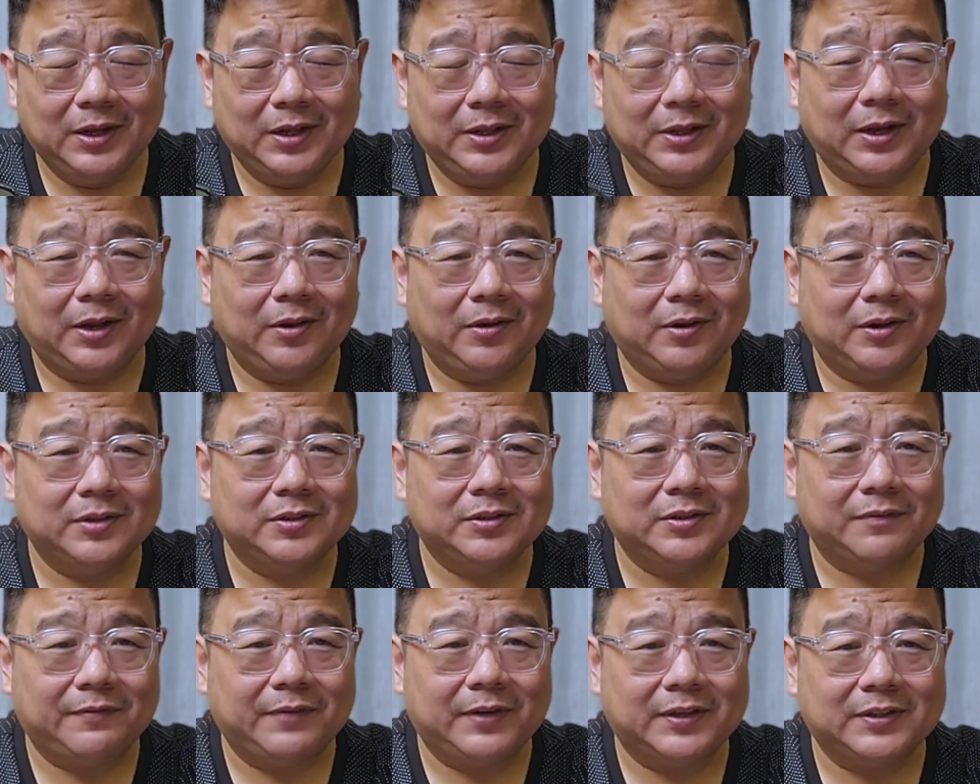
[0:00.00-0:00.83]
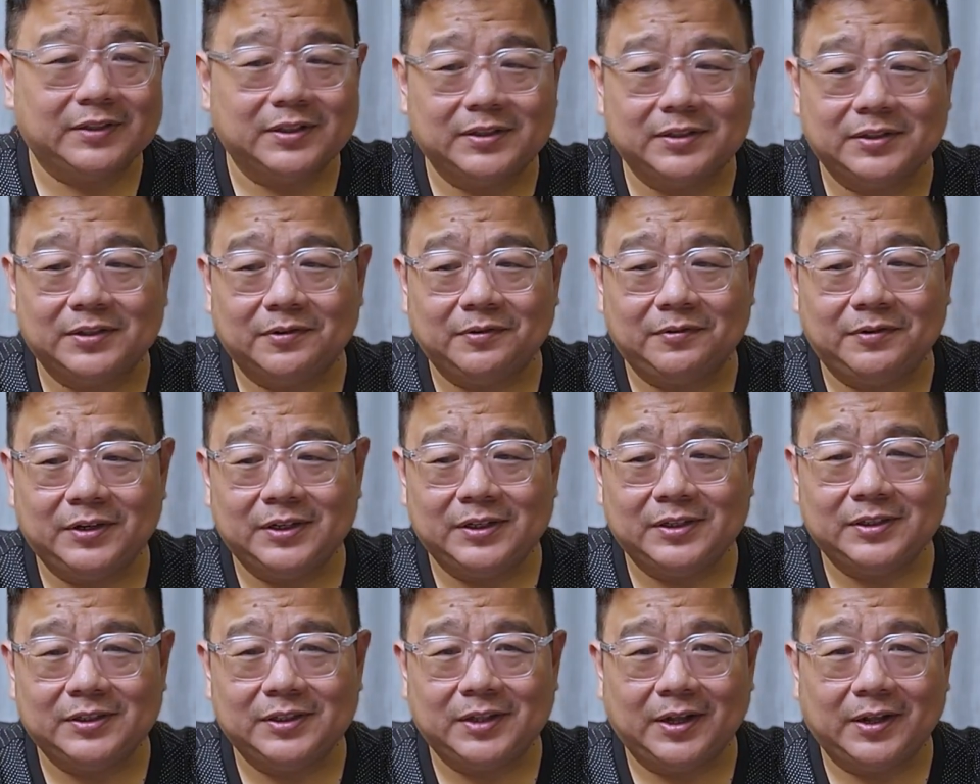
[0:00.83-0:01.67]
there are lots of
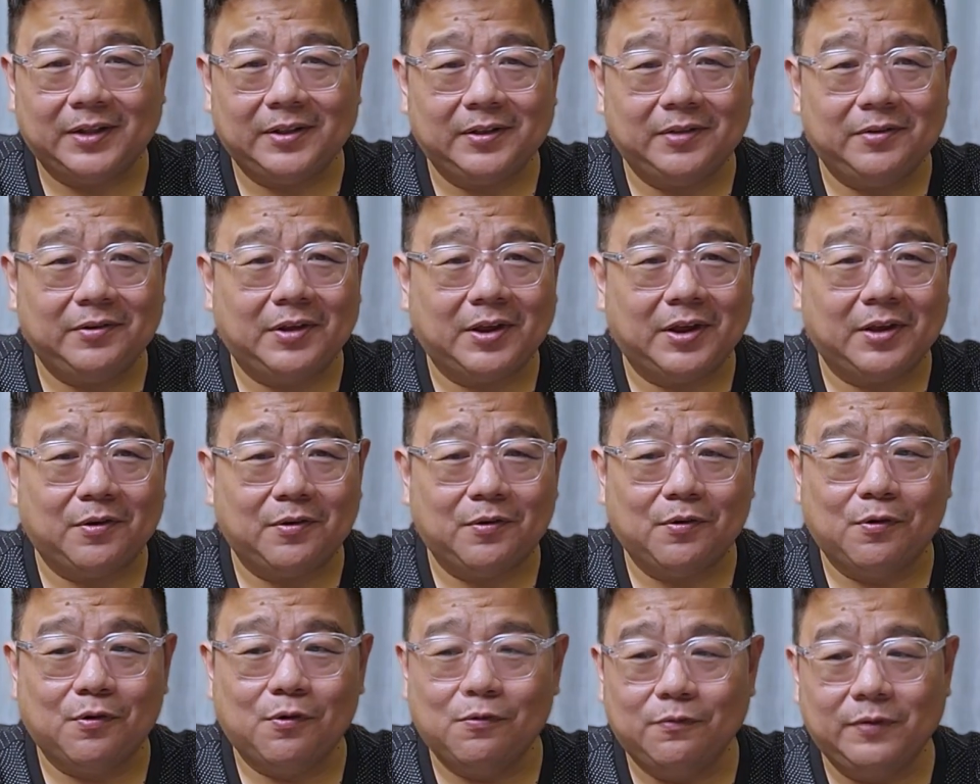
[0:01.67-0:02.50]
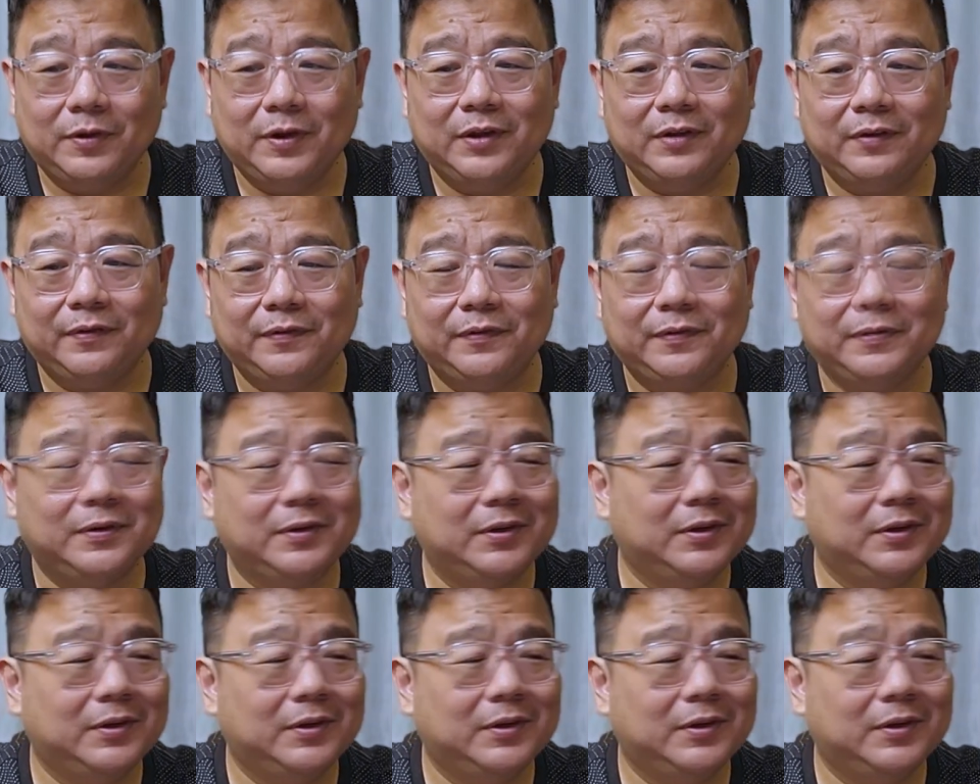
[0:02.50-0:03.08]
accessories that you can go with.